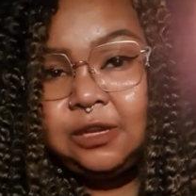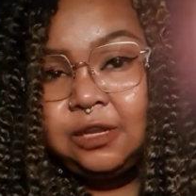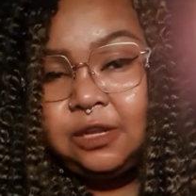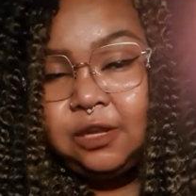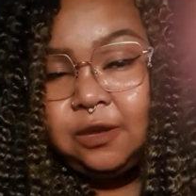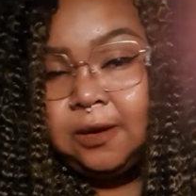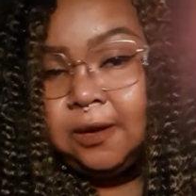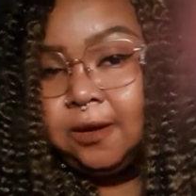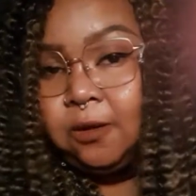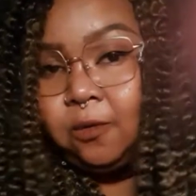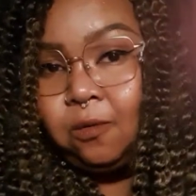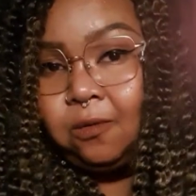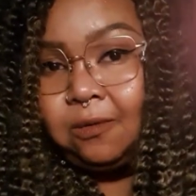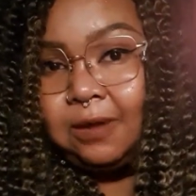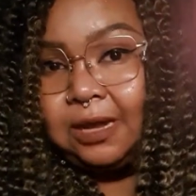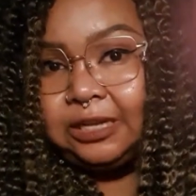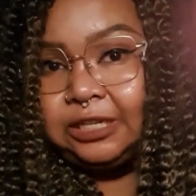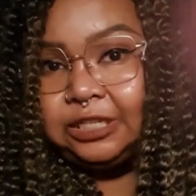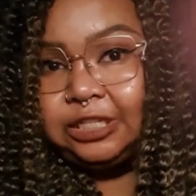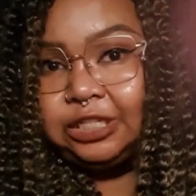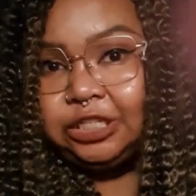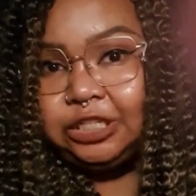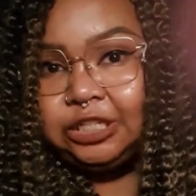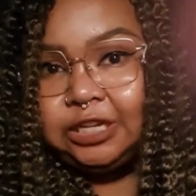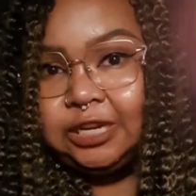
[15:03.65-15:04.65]
your
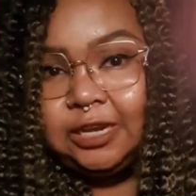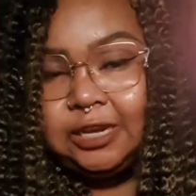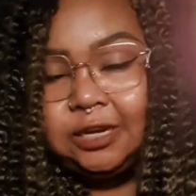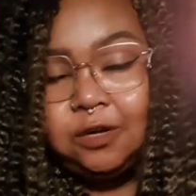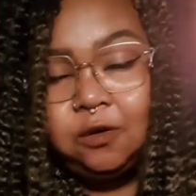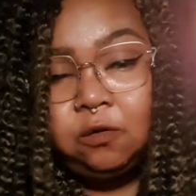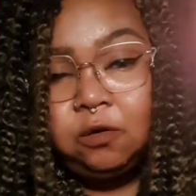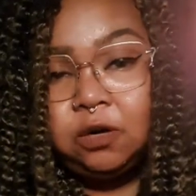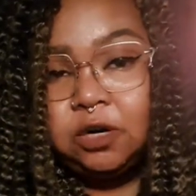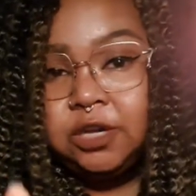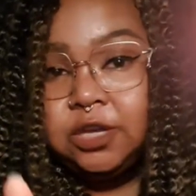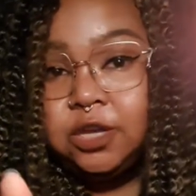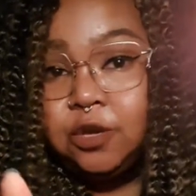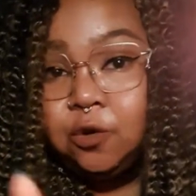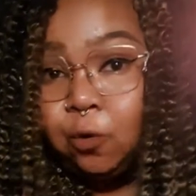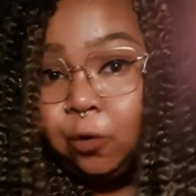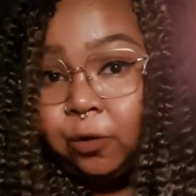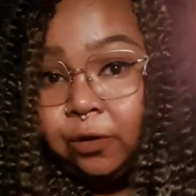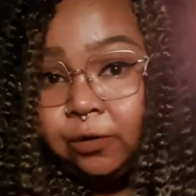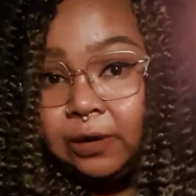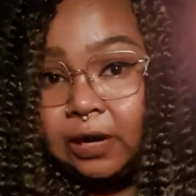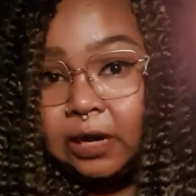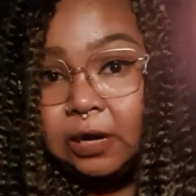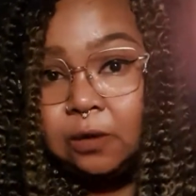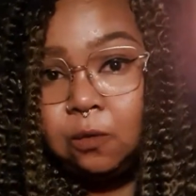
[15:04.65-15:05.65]
question or your
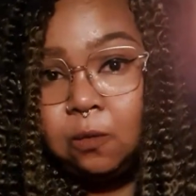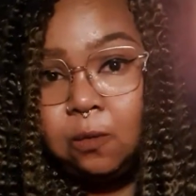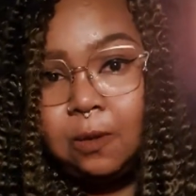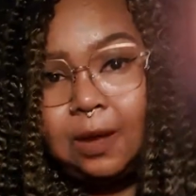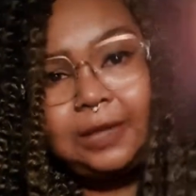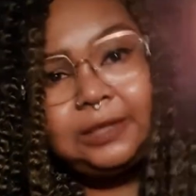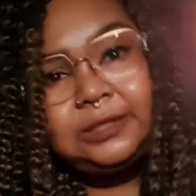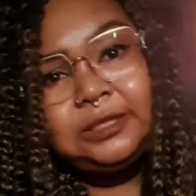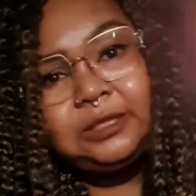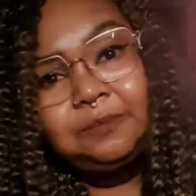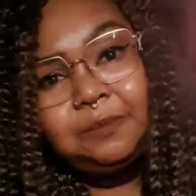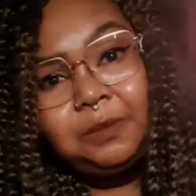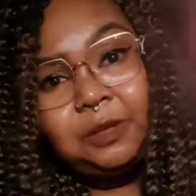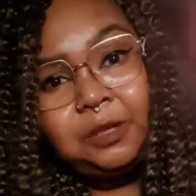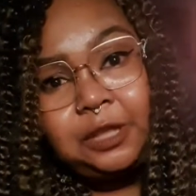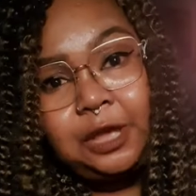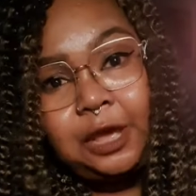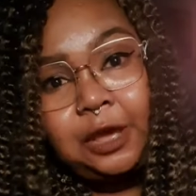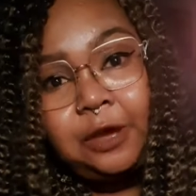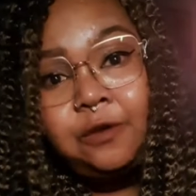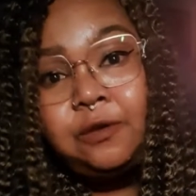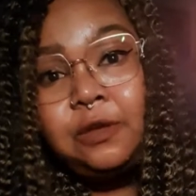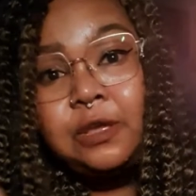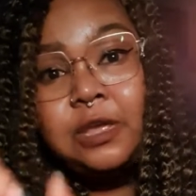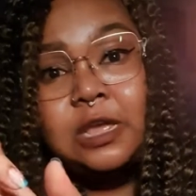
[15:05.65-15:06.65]
request
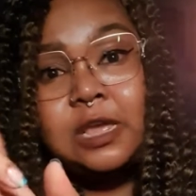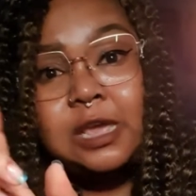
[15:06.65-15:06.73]
below,